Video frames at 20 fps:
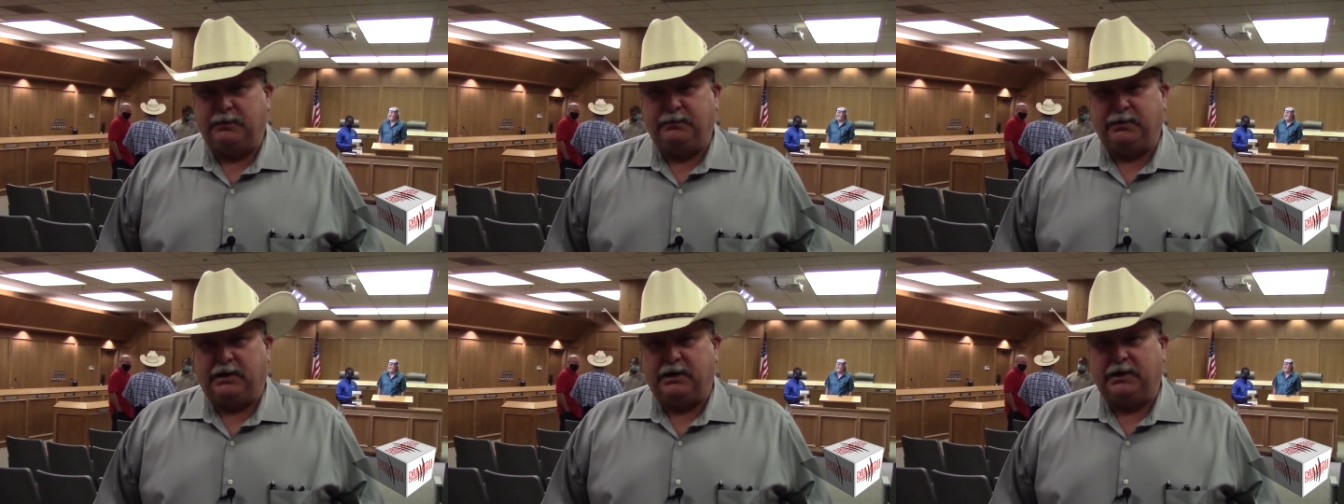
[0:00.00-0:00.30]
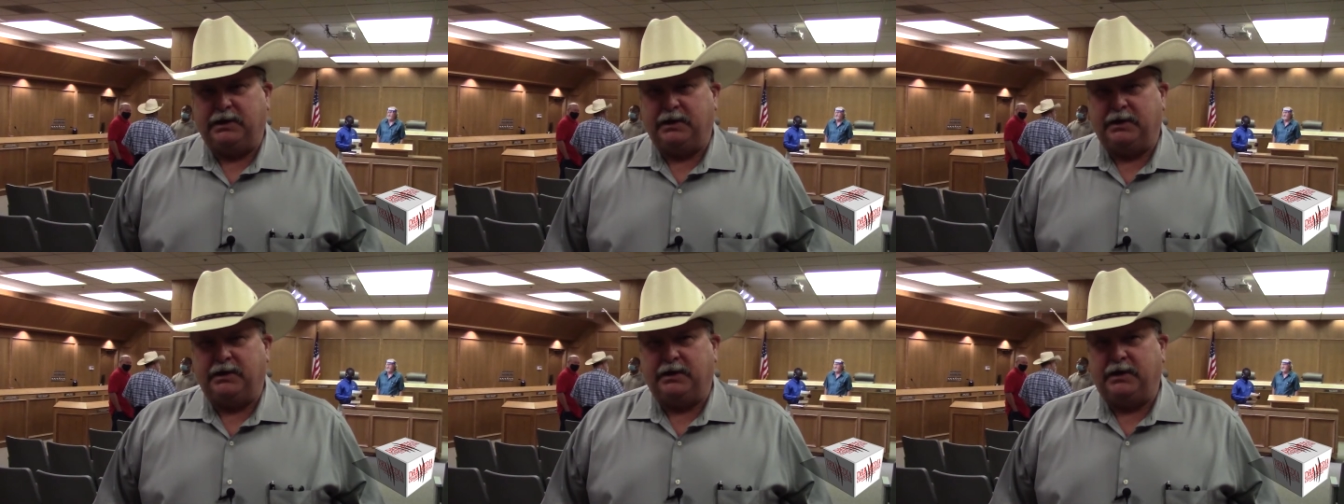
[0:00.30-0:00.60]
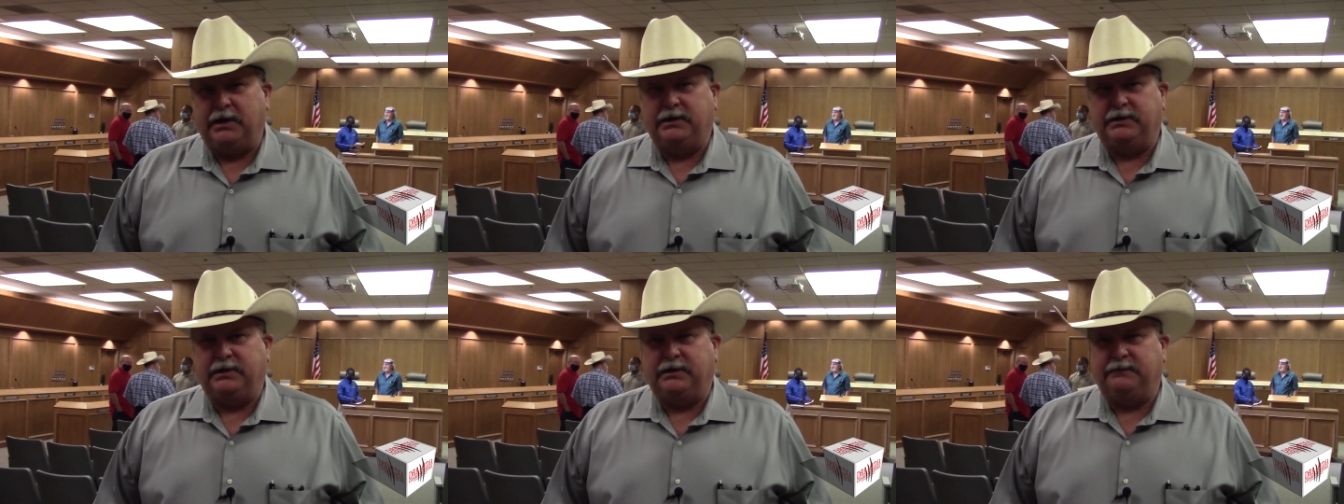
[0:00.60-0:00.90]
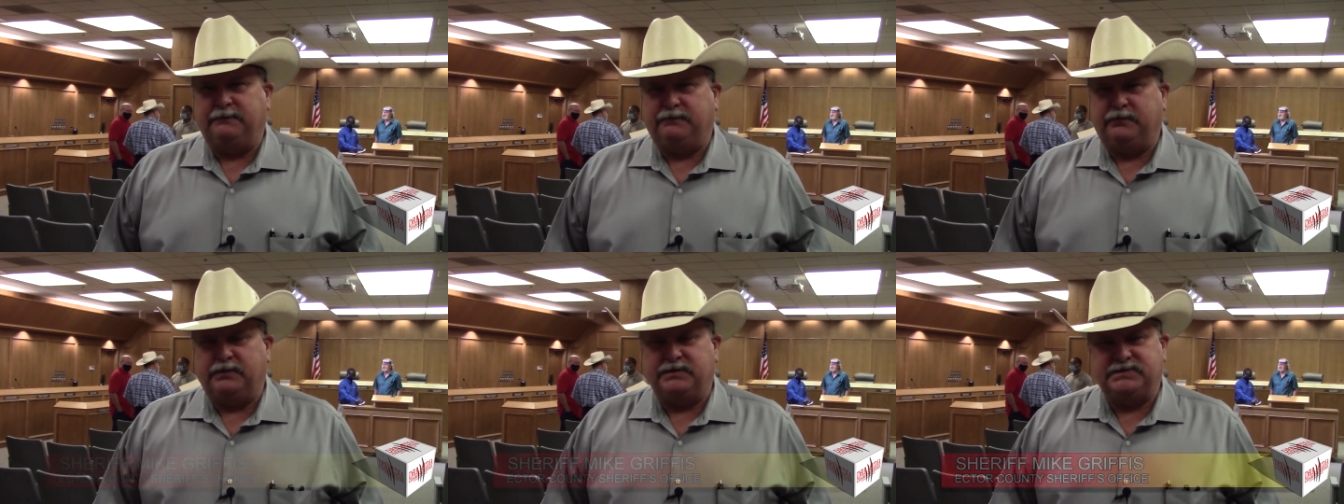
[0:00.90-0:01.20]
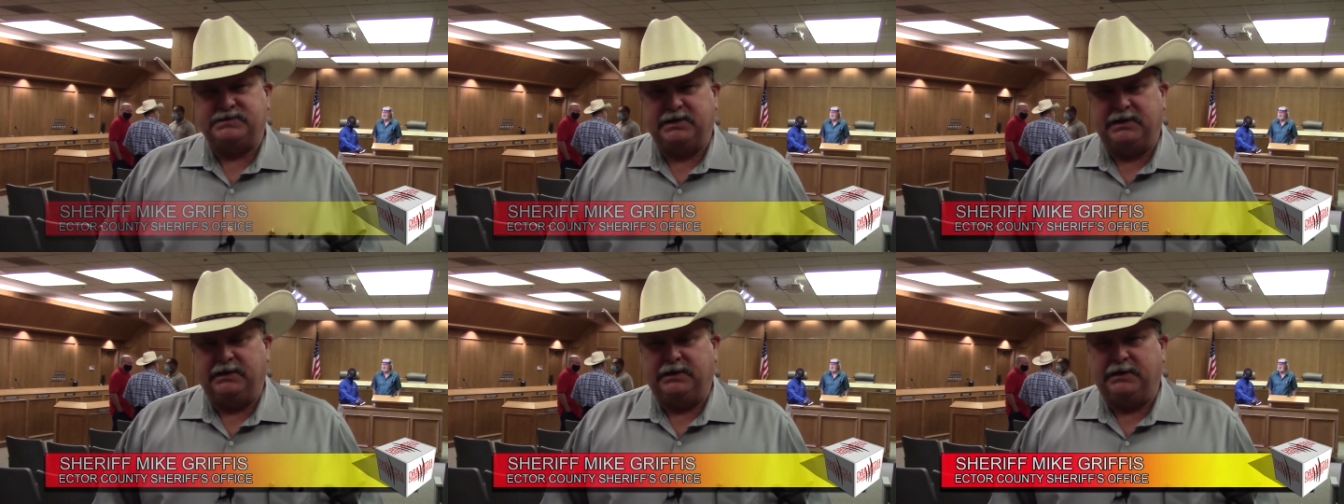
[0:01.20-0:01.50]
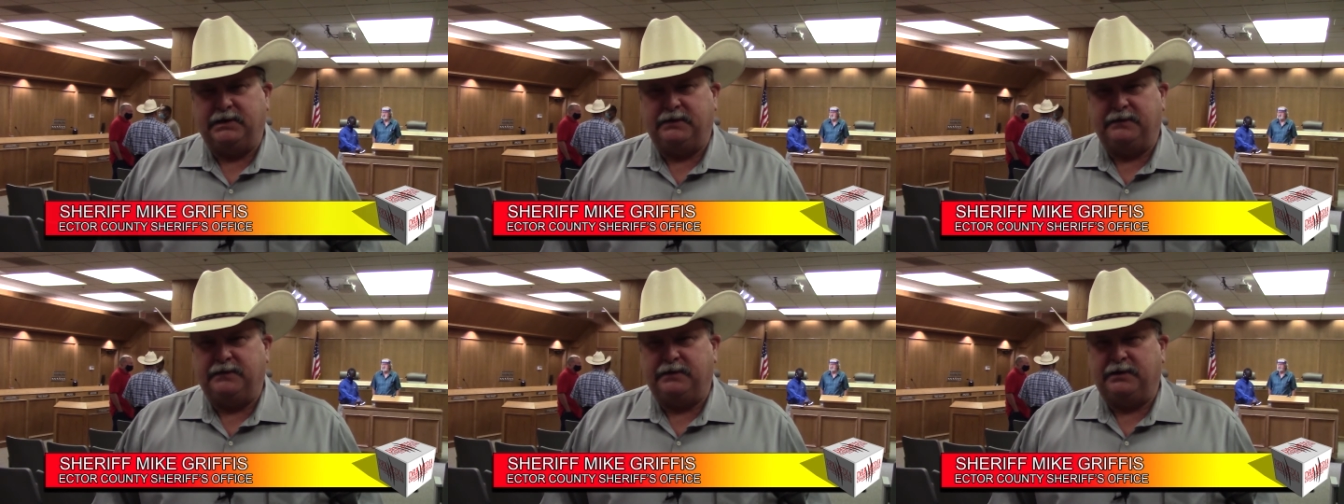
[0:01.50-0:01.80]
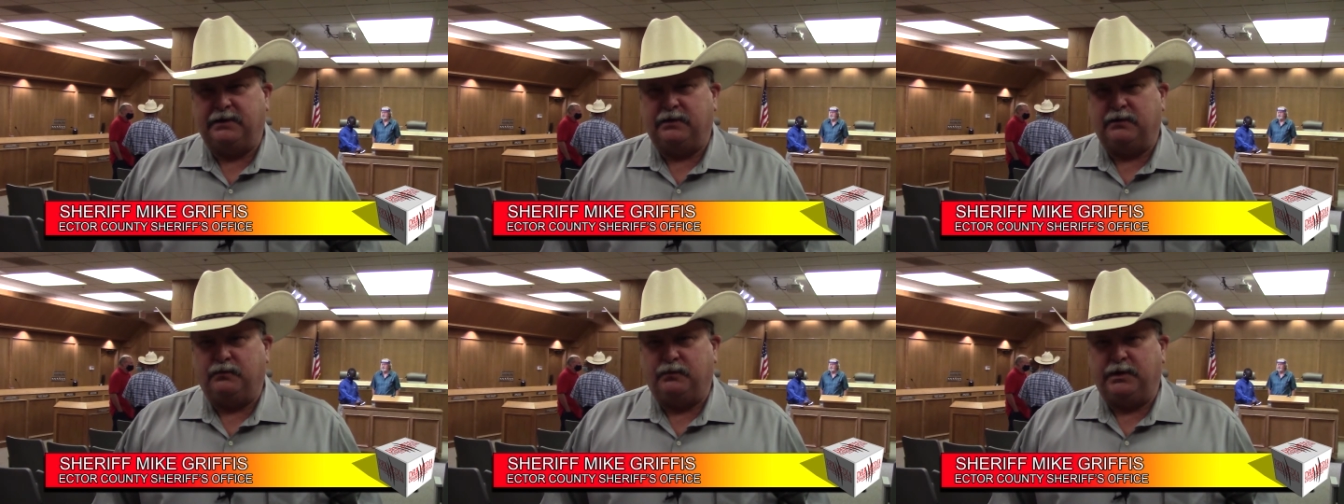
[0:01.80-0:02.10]
We probably got an eighteen foot ceiling in
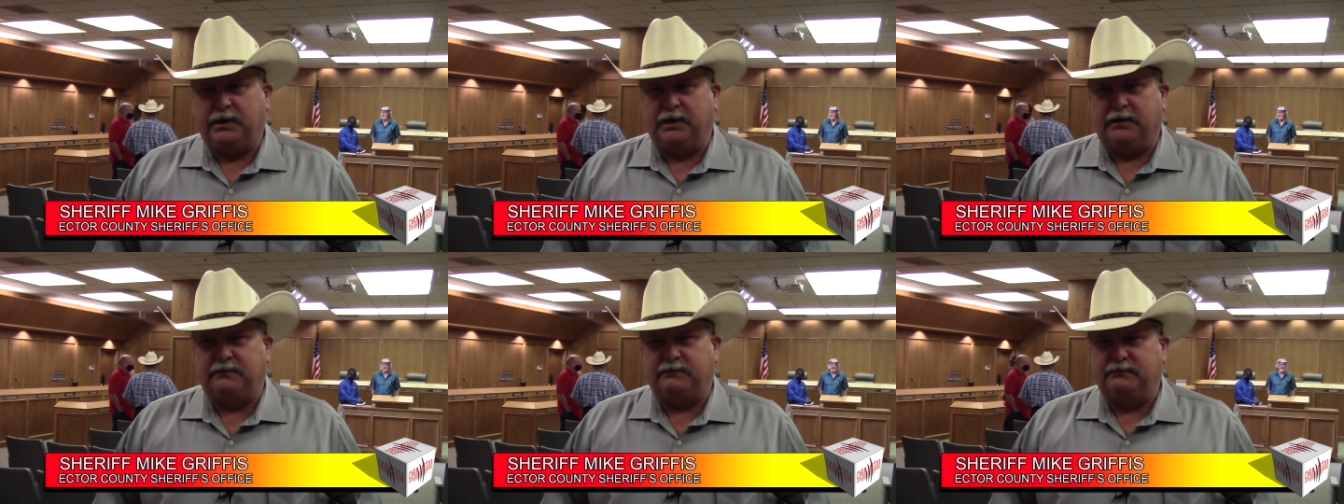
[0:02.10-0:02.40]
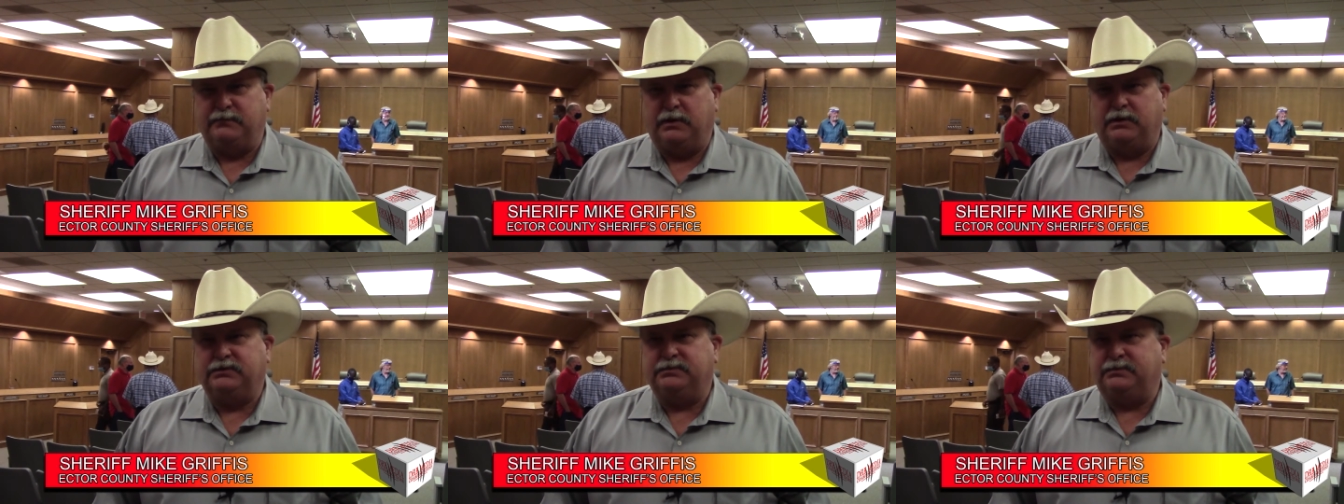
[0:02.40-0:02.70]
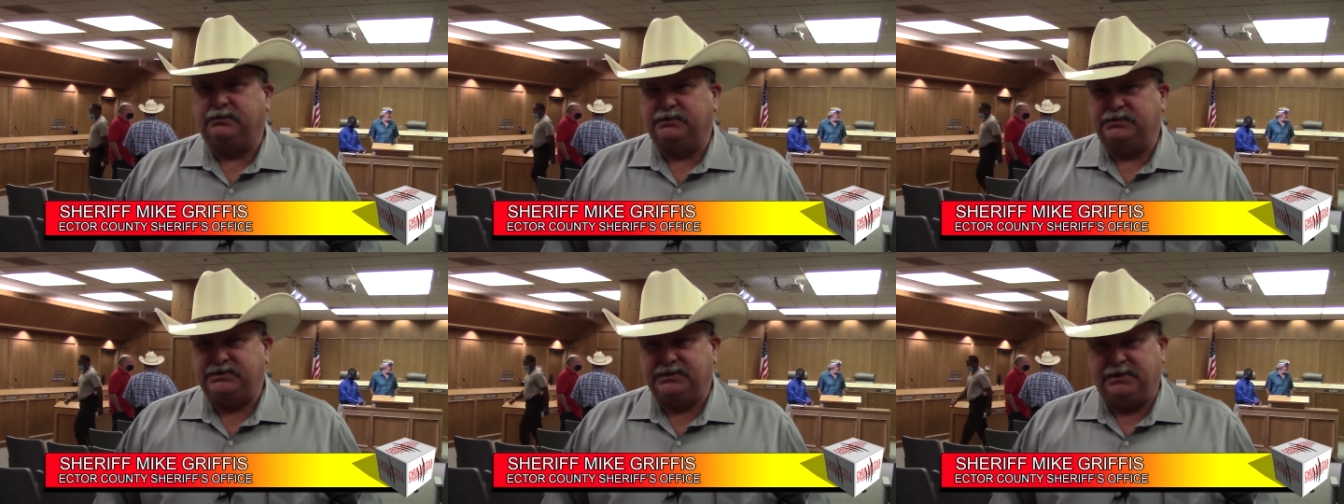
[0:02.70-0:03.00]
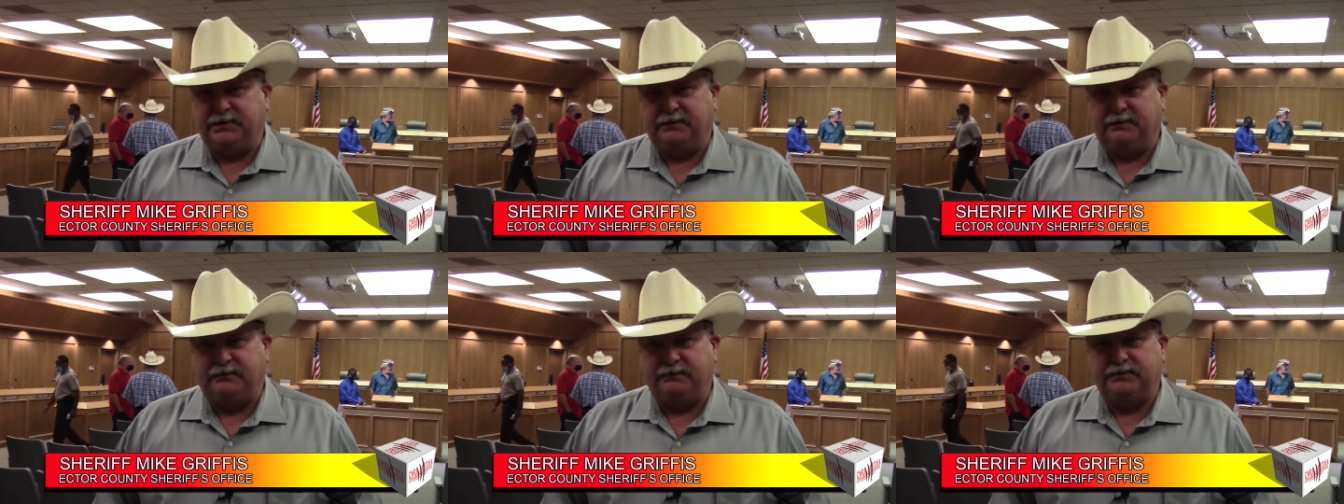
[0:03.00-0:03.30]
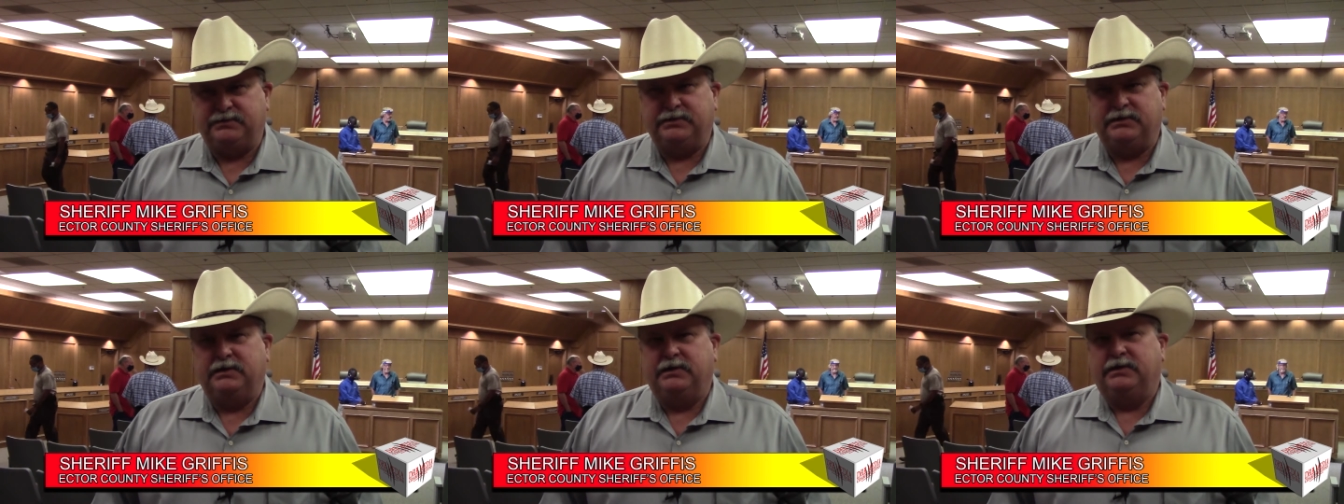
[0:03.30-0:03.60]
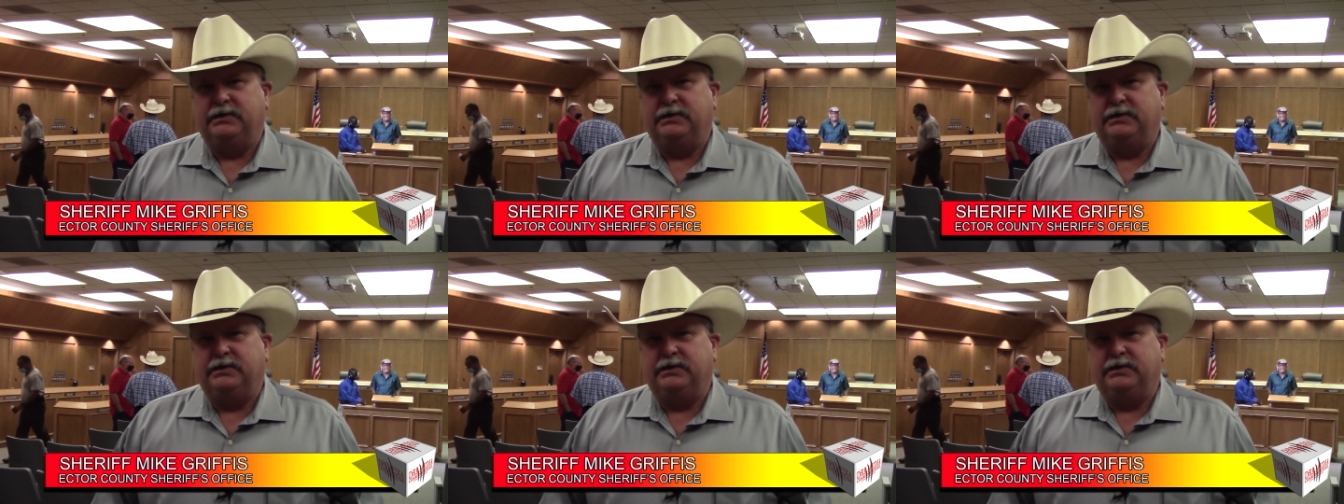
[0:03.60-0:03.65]
there. We have multiple shelves.